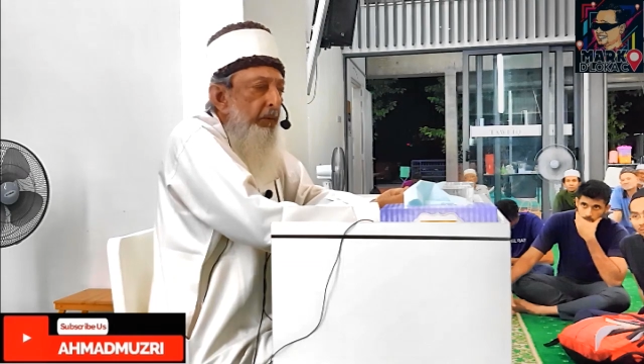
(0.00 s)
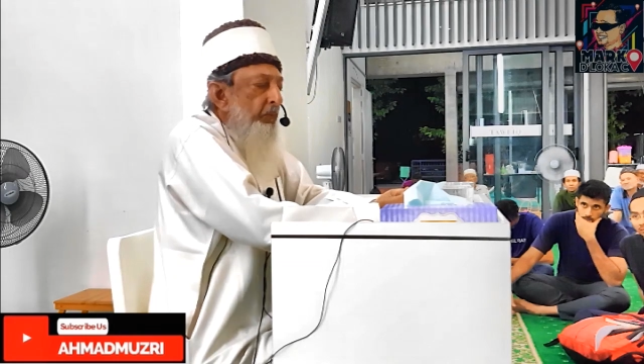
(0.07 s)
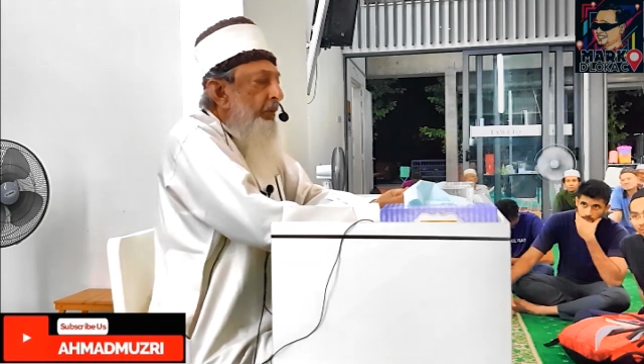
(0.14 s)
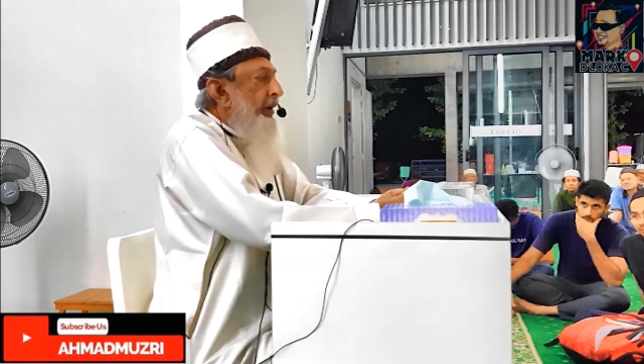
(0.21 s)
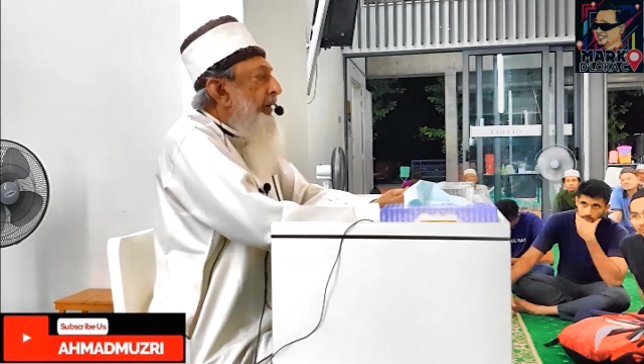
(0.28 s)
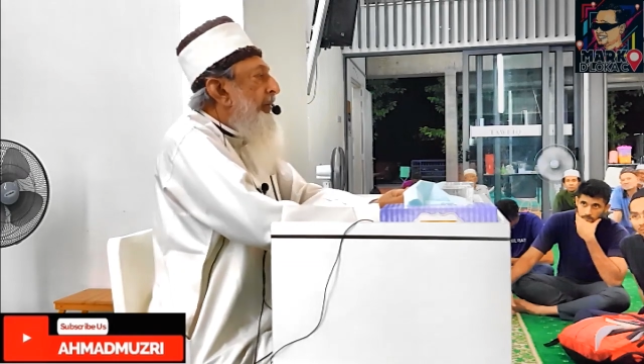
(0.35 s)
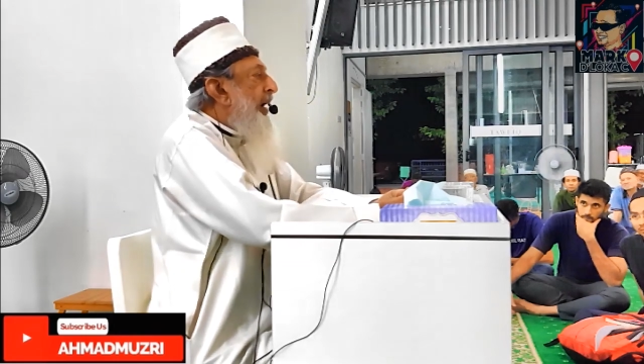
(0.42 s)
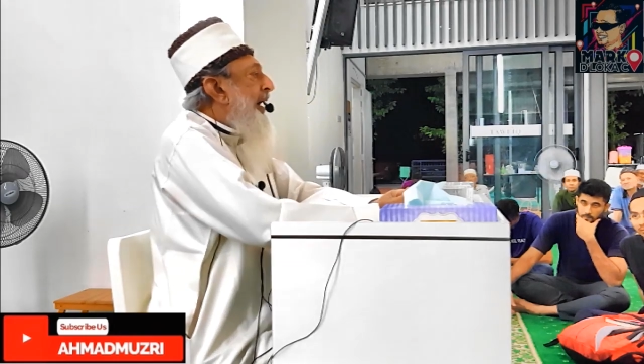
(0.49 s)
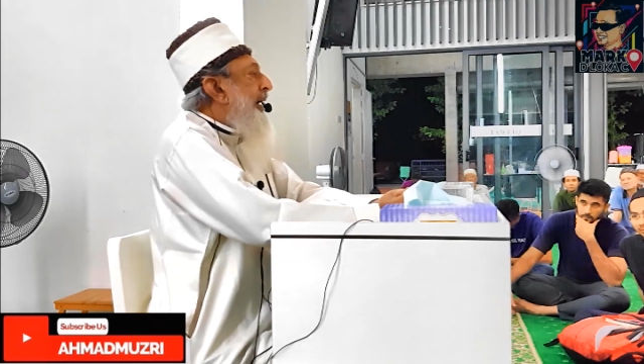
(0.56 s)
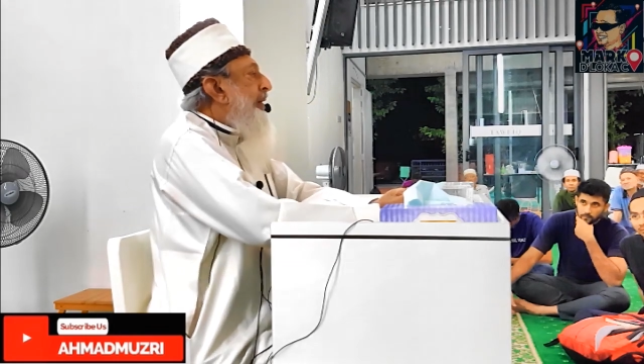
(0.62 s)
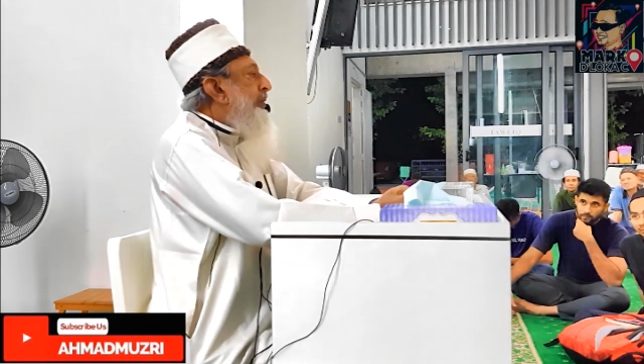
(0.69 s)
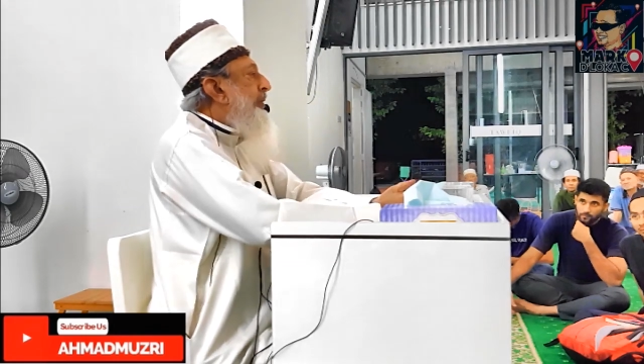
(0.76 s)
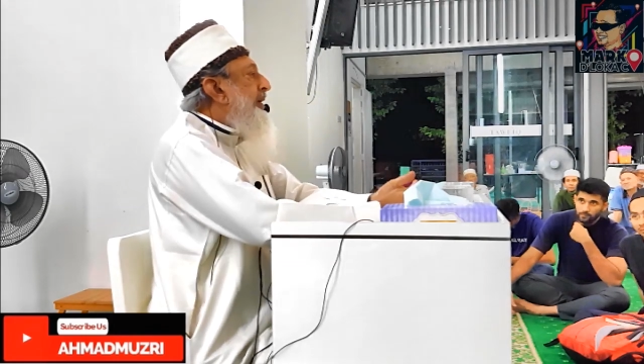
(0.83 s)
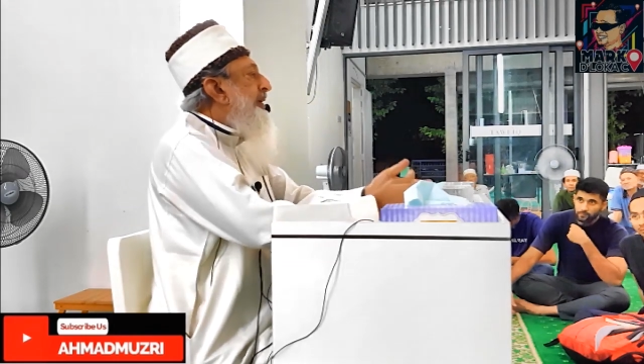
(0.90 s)

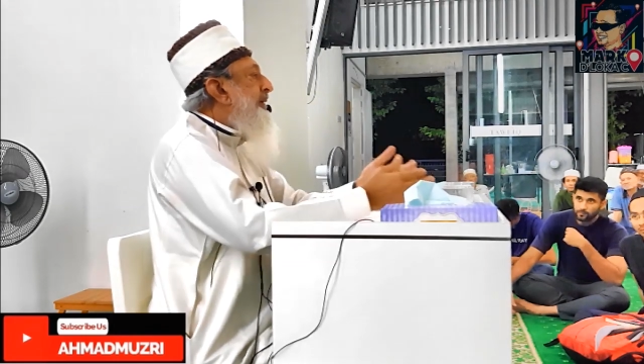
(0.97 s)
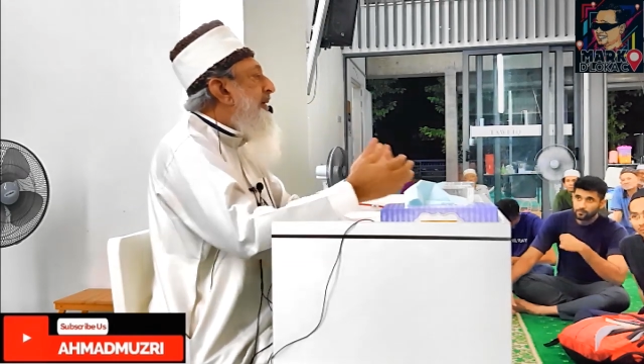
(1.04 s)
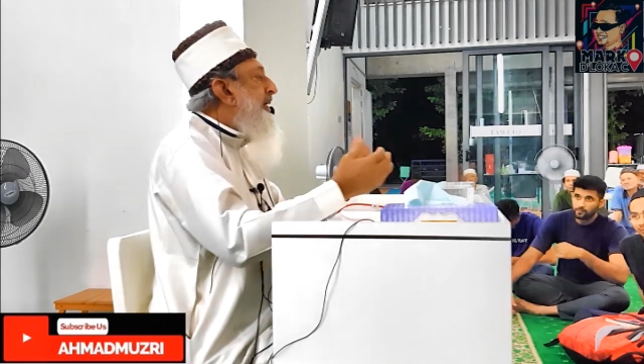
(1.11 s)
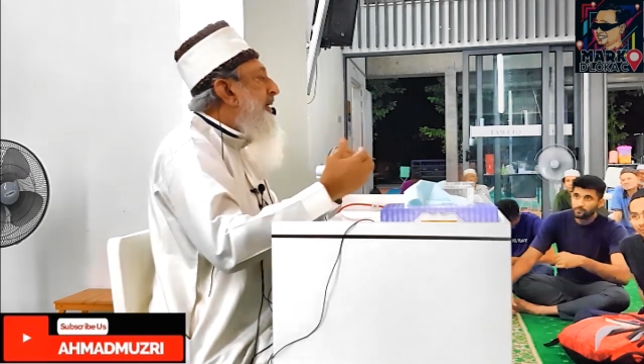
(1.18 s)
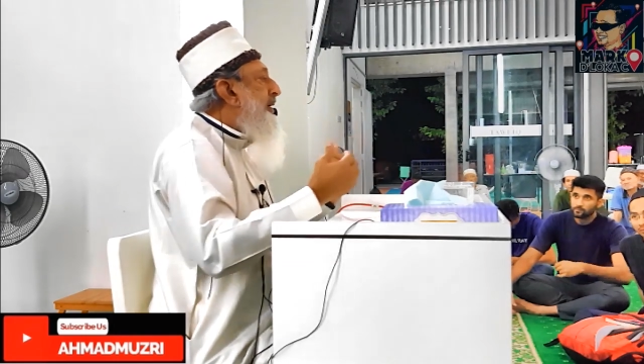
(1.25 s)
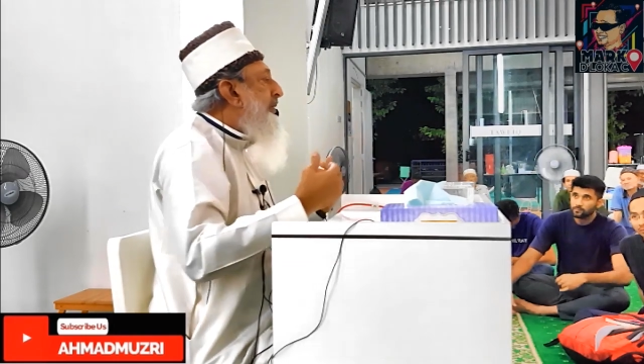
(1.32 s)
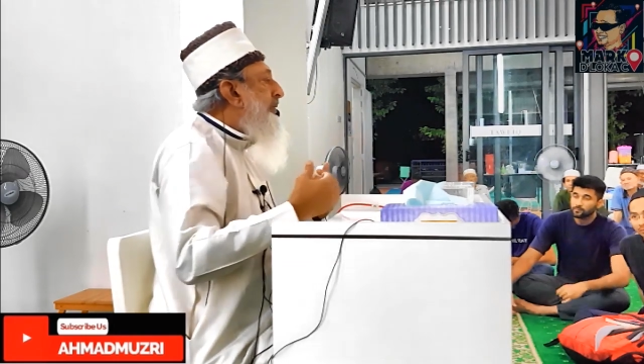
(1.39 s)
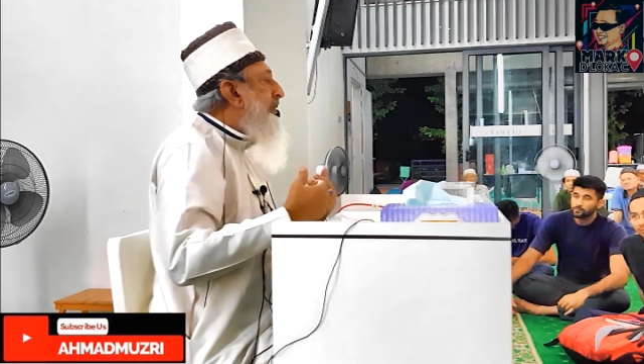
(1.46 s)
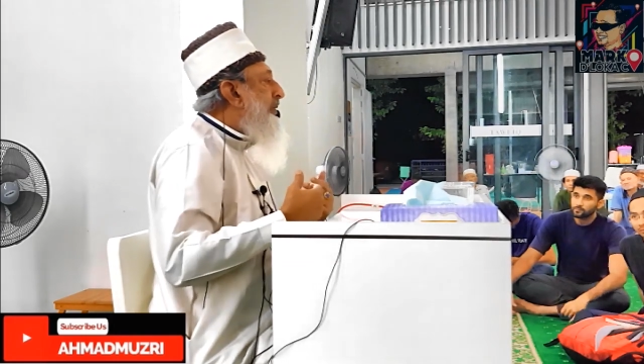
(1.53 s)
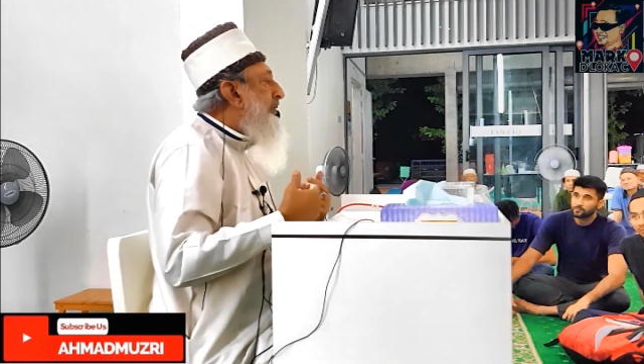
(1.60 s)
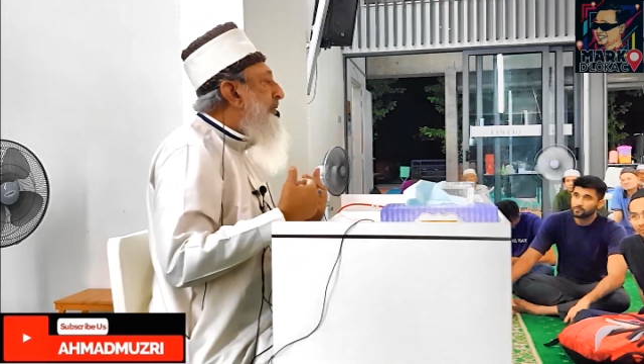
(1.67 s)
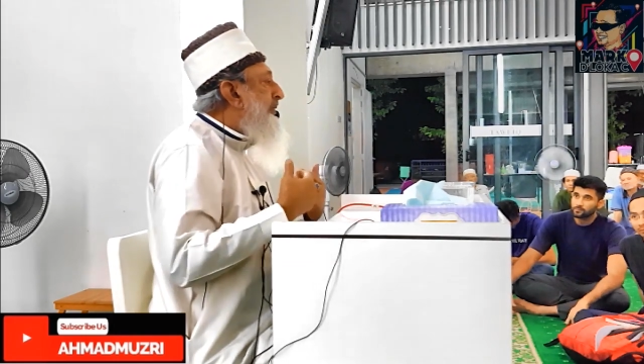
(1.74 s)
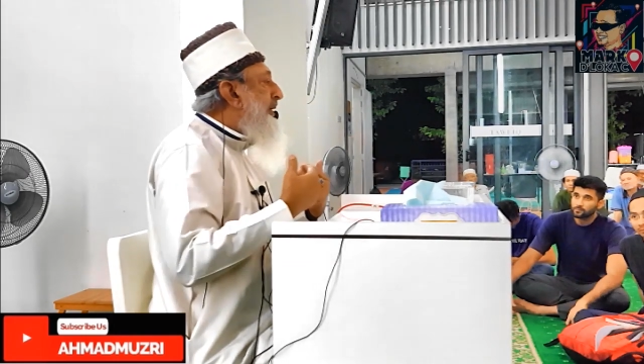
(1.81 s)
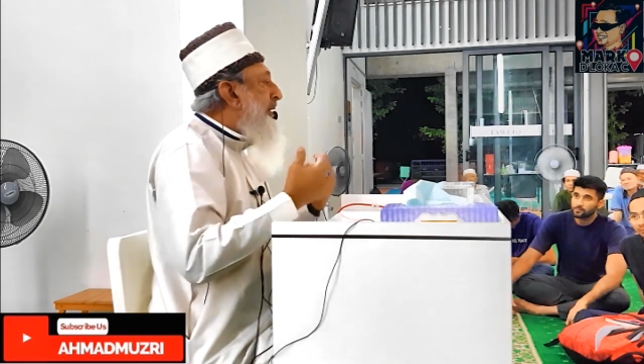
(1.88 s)
Why we need to
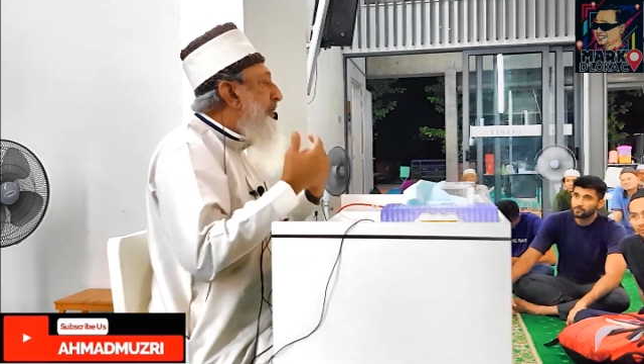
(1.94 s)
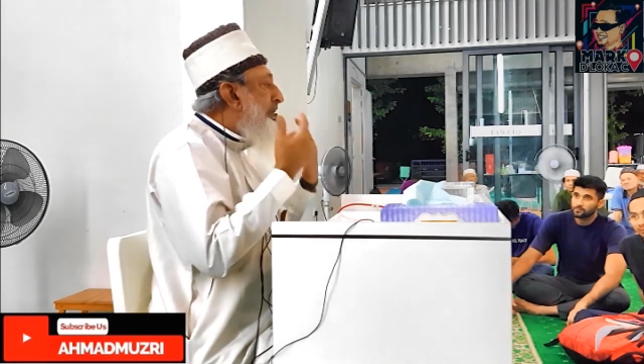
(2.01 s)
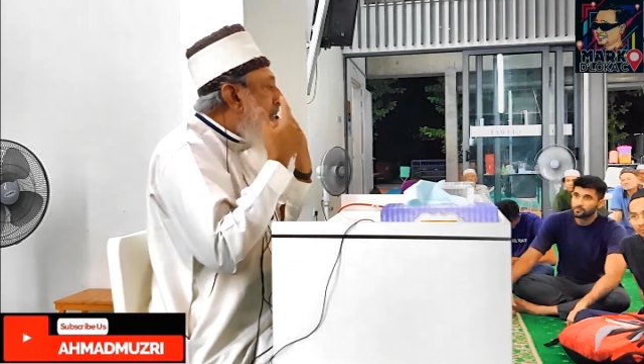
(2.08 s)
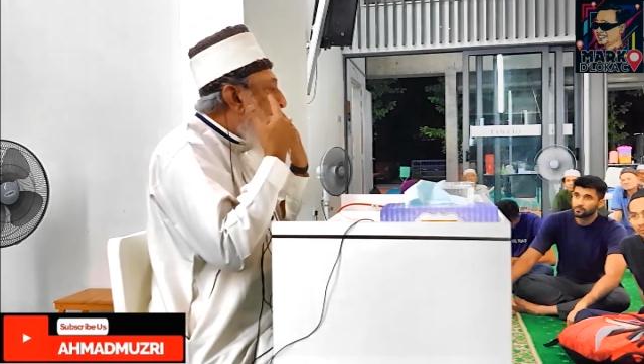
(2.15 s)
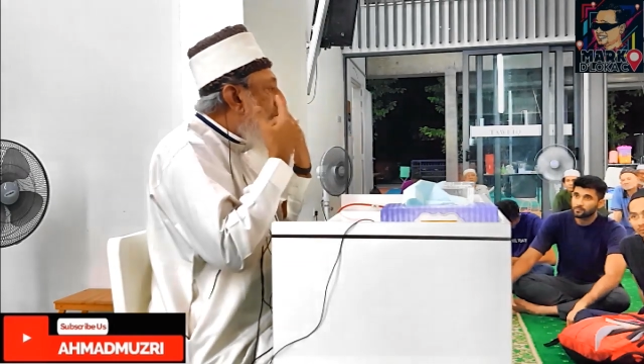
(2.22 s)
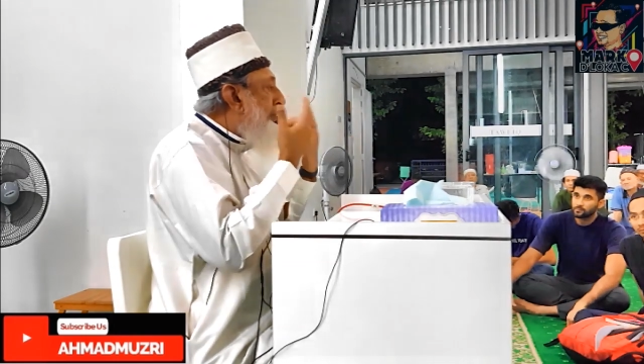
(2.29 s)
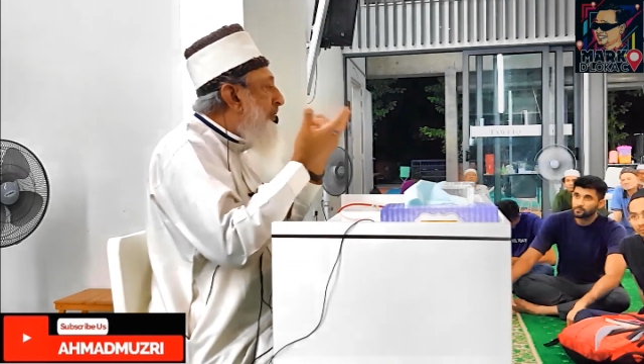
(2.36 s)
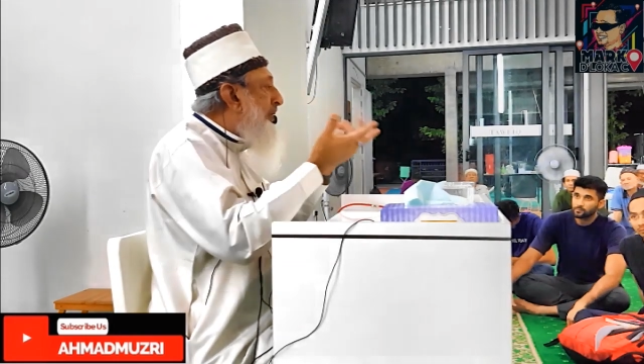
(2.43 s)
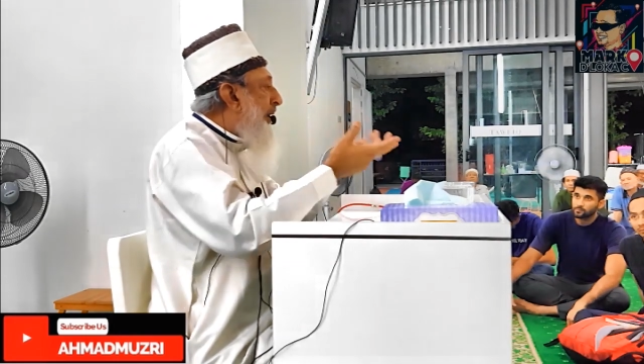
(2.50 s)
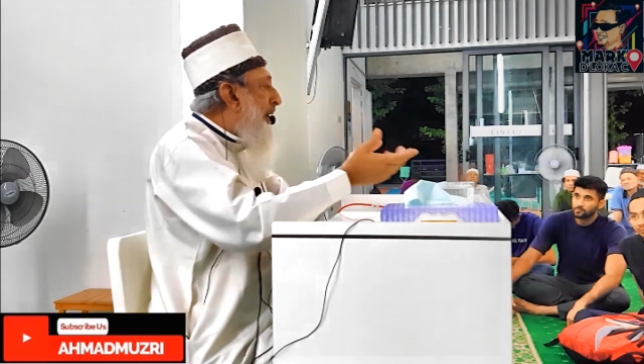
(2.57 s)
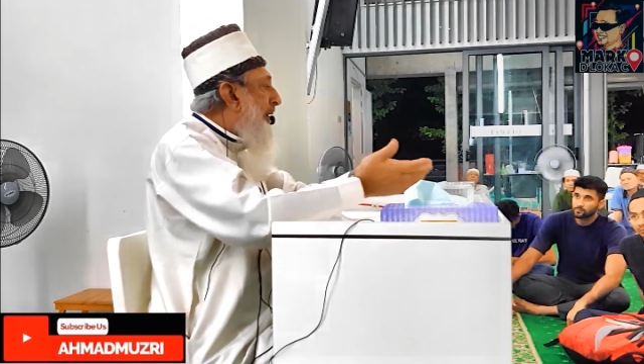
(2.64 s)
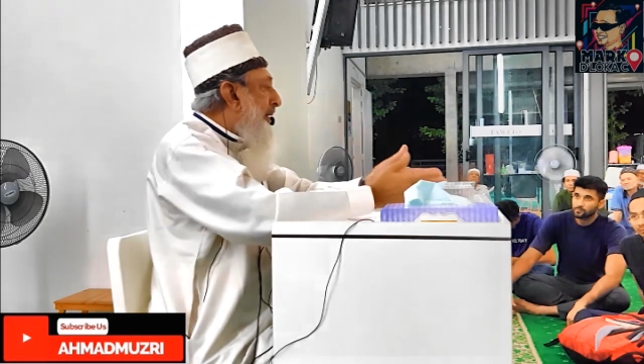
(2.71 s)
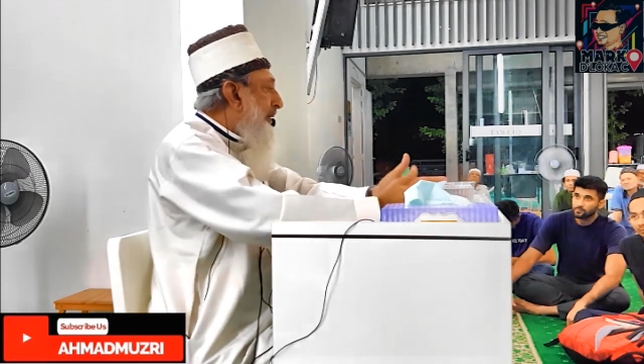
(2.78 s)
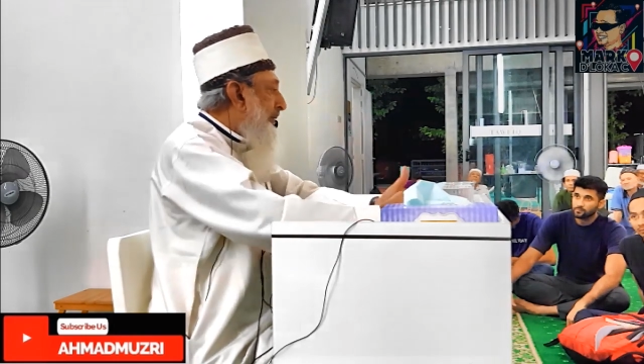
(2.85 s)
see with two
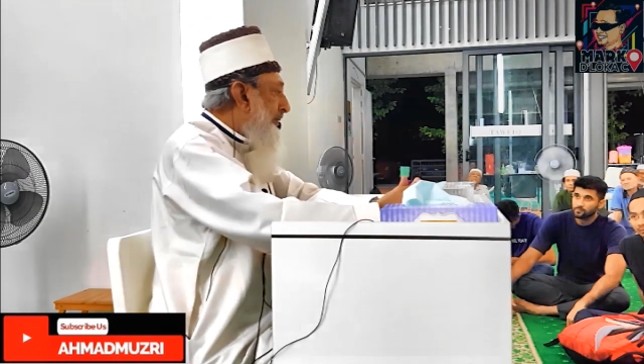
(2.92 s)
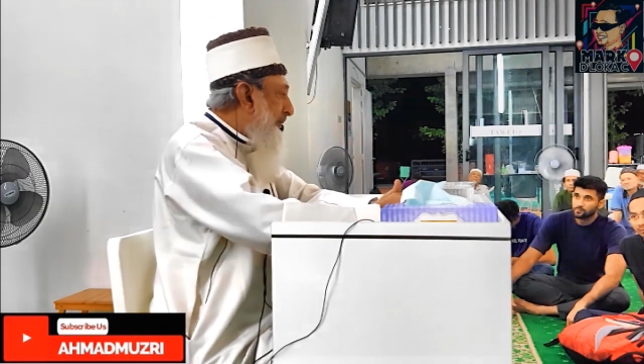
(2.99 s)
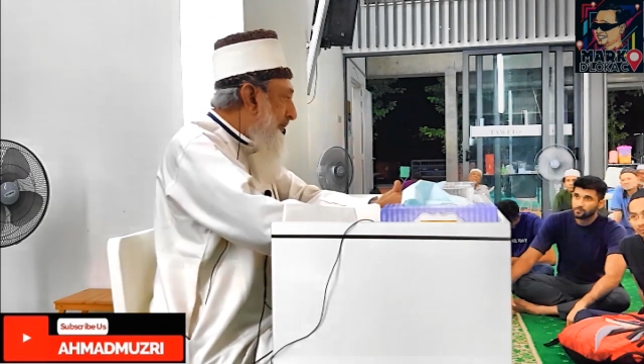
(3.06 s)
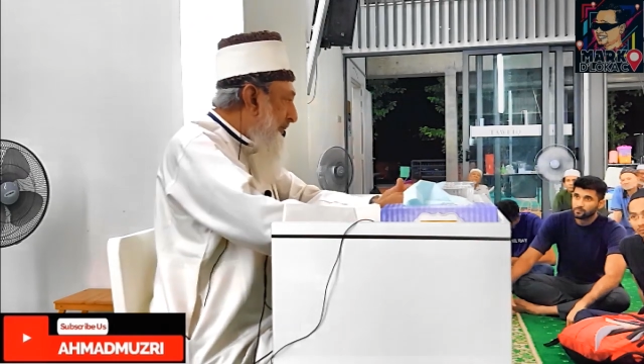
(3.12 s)
eyes.